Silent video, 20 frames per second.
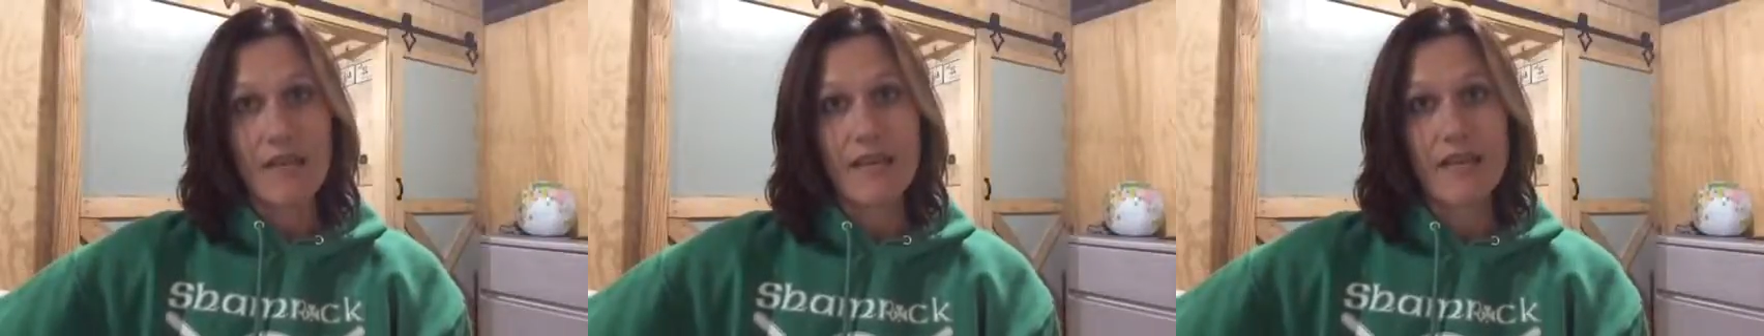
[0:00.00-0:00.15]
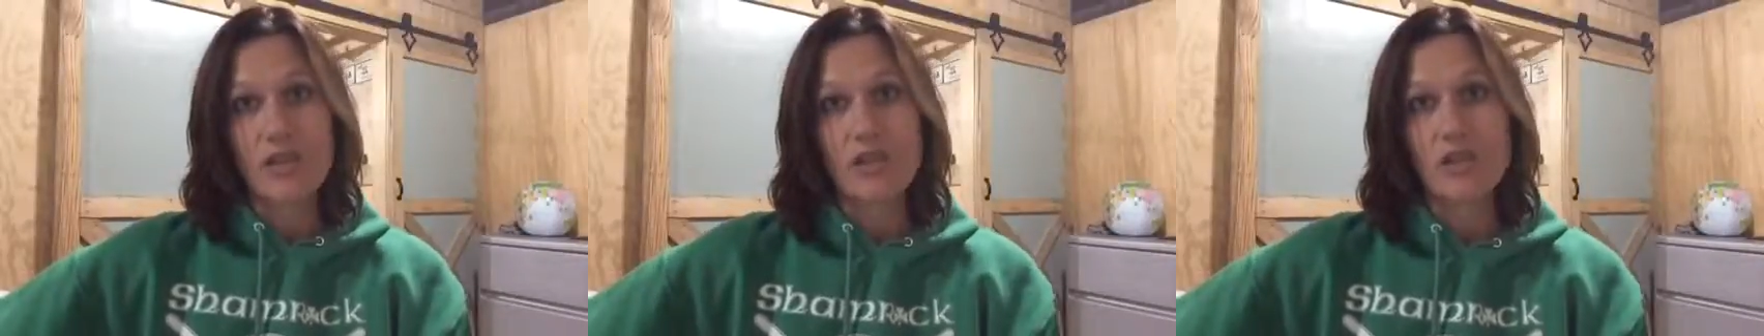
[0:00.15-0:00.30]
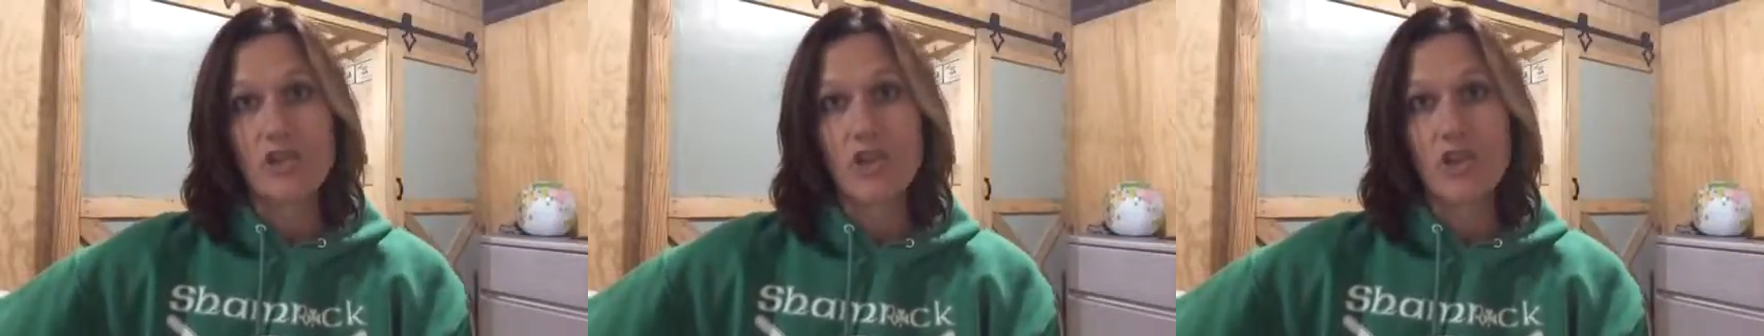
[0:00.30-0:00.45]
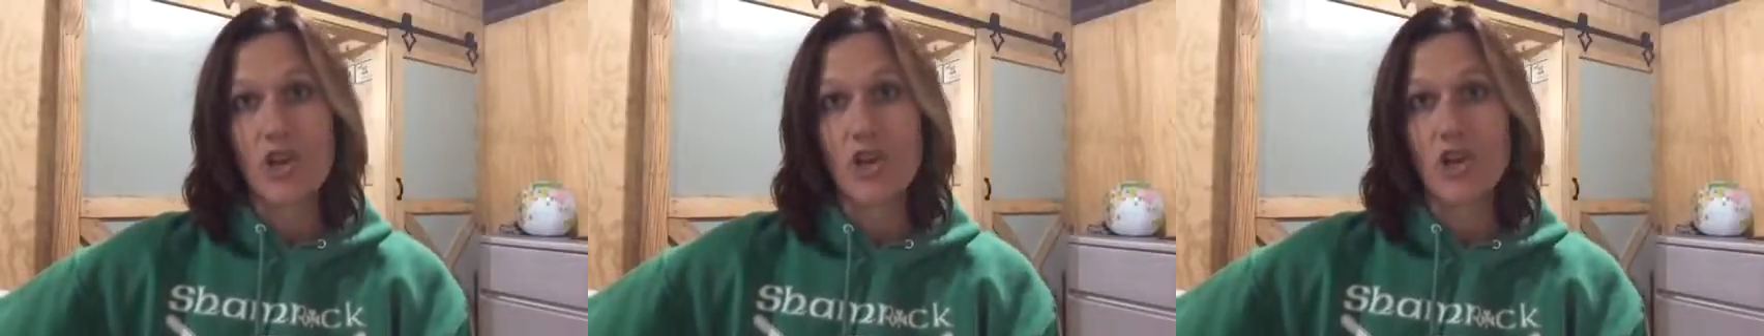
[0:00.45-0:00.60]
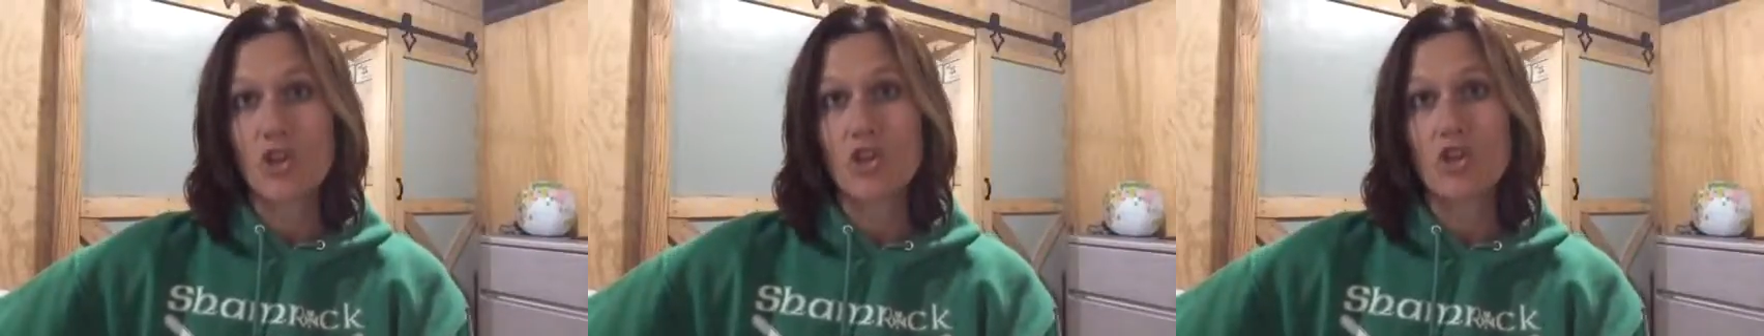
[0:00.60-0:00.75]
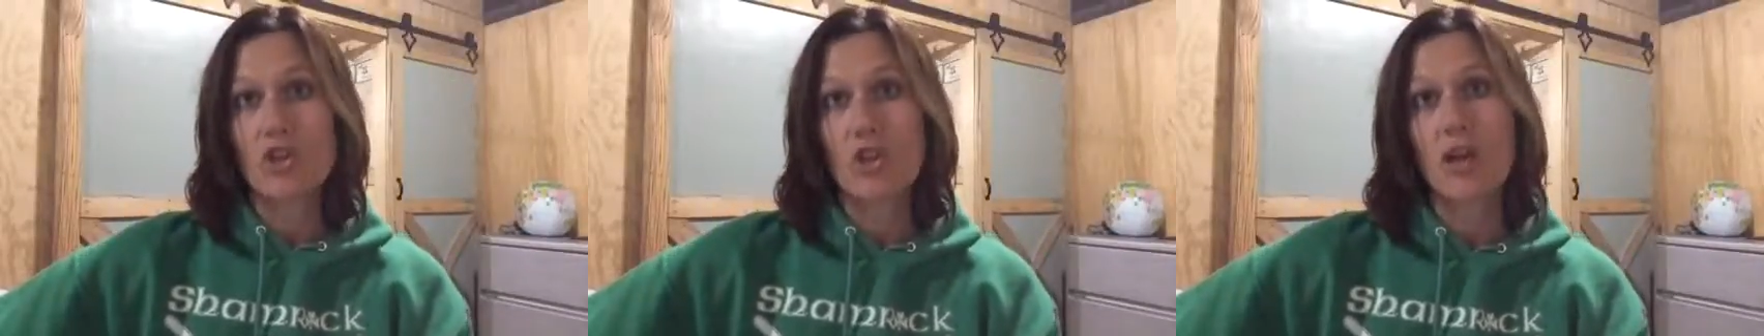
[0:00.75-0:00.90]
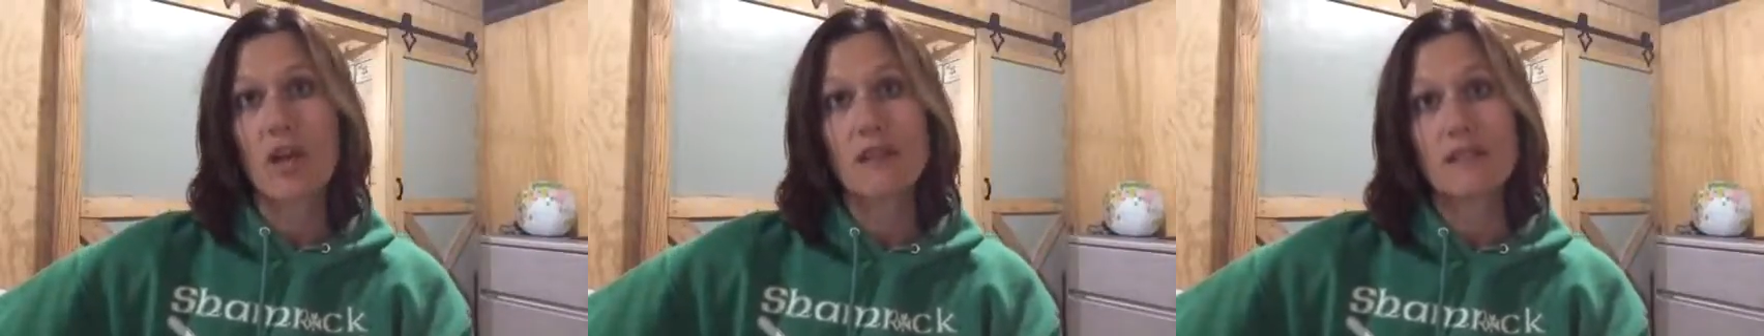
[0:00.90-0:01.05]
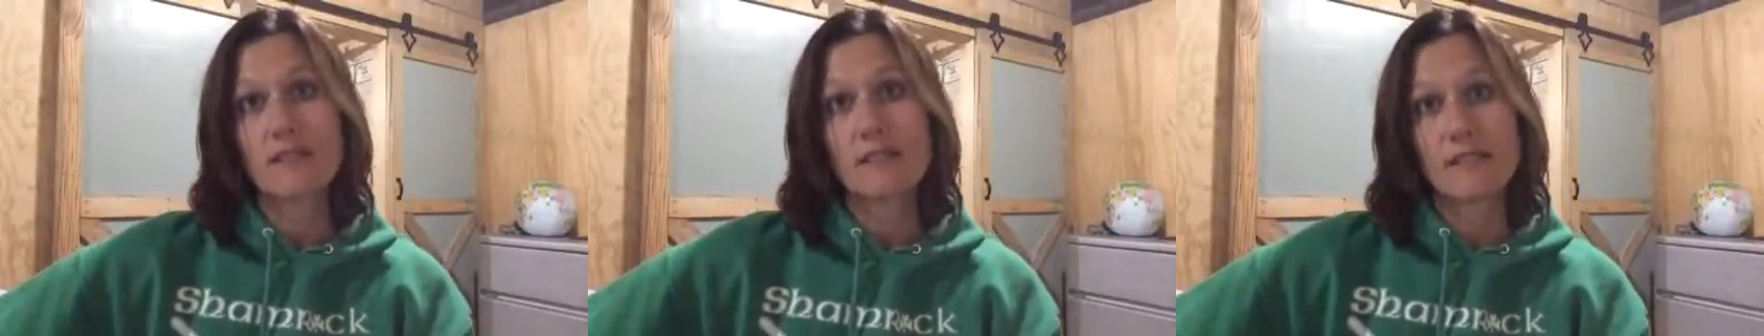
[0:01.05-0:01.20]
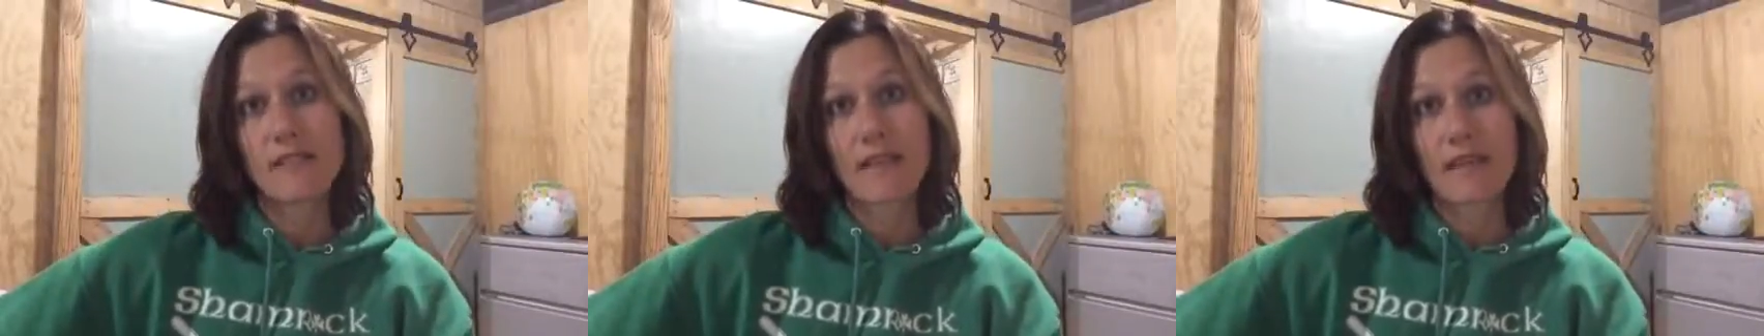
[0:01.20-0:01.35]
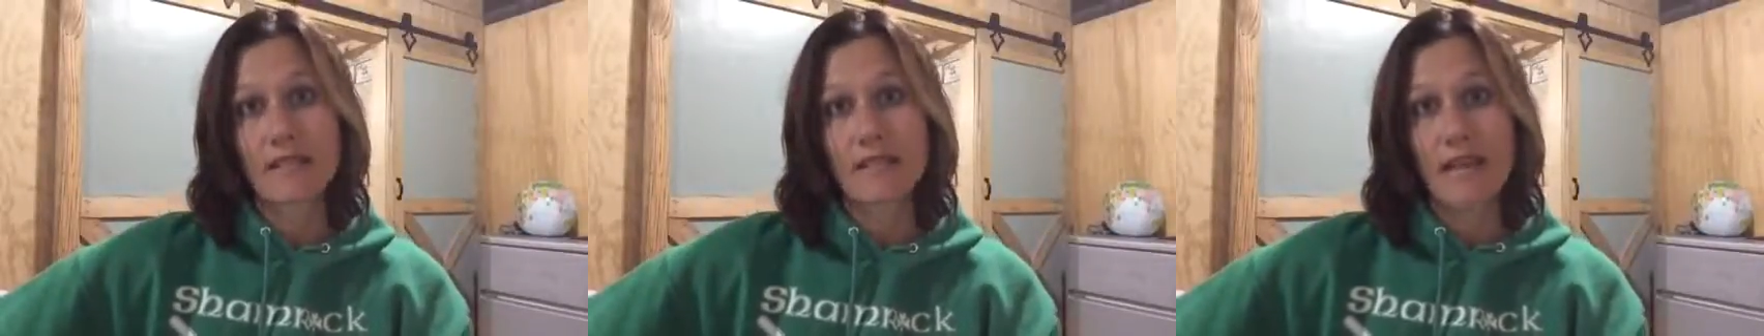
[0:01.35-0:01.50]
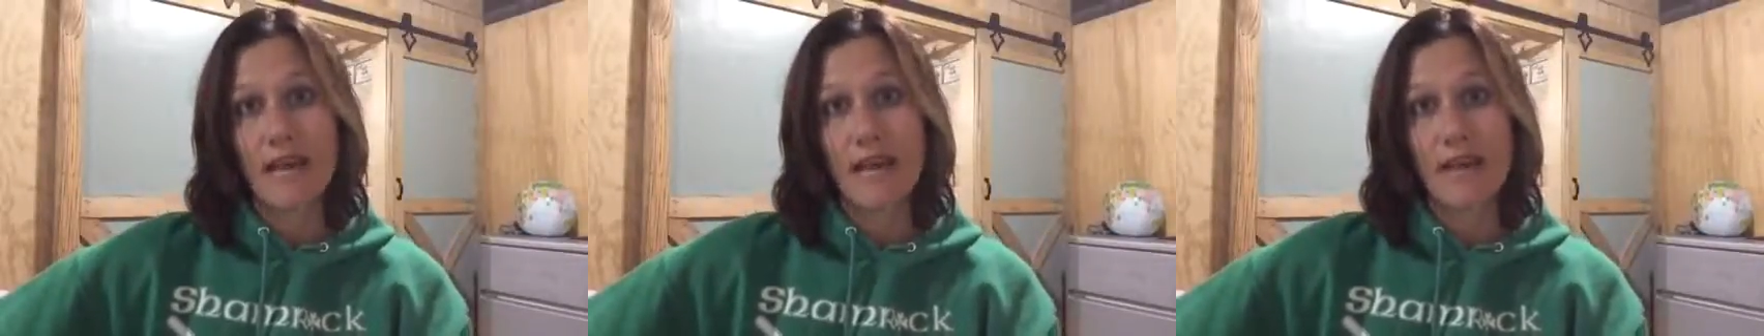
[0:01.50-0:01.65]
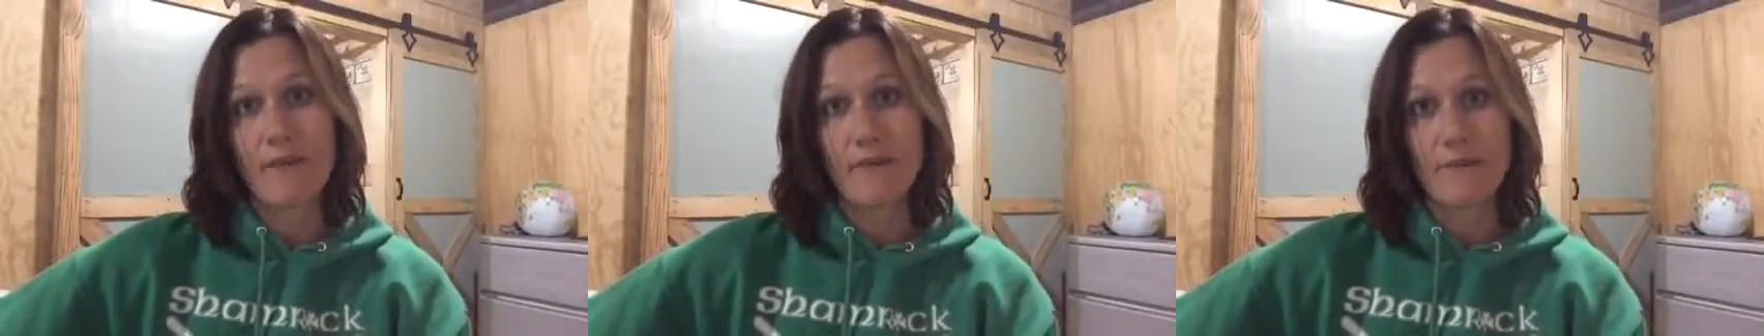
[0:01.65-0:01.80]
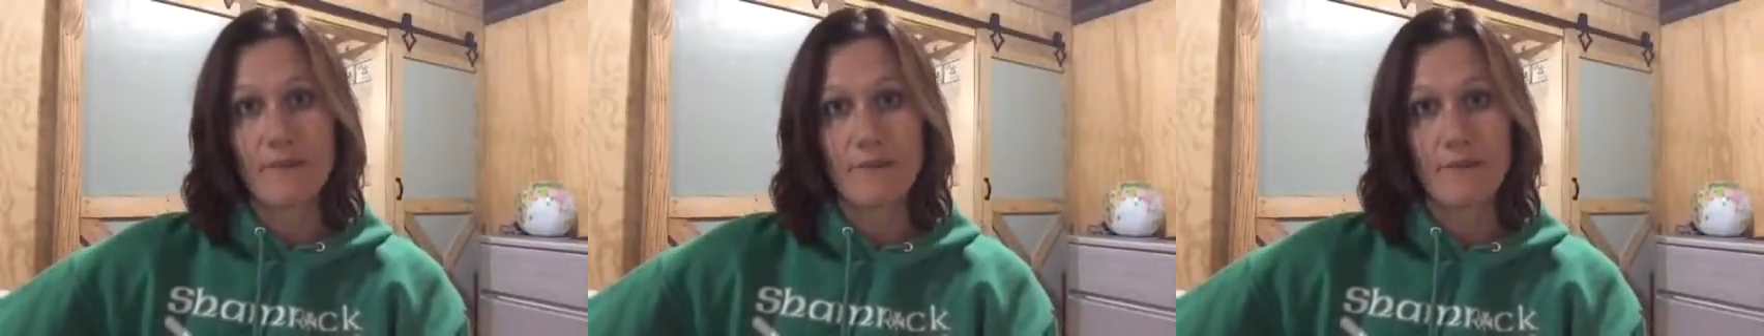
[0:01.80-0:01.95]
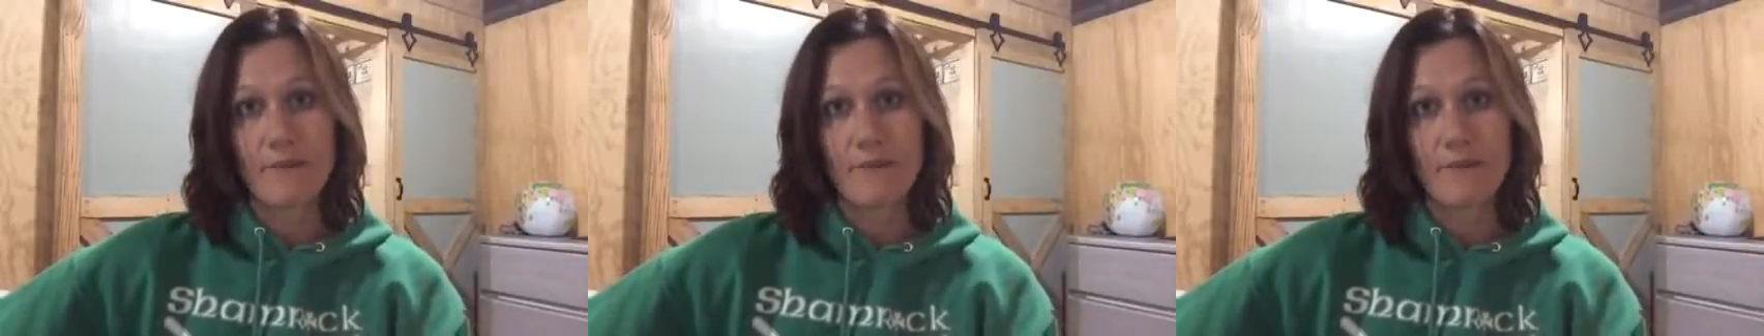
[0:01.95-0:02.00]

in church on Sunday?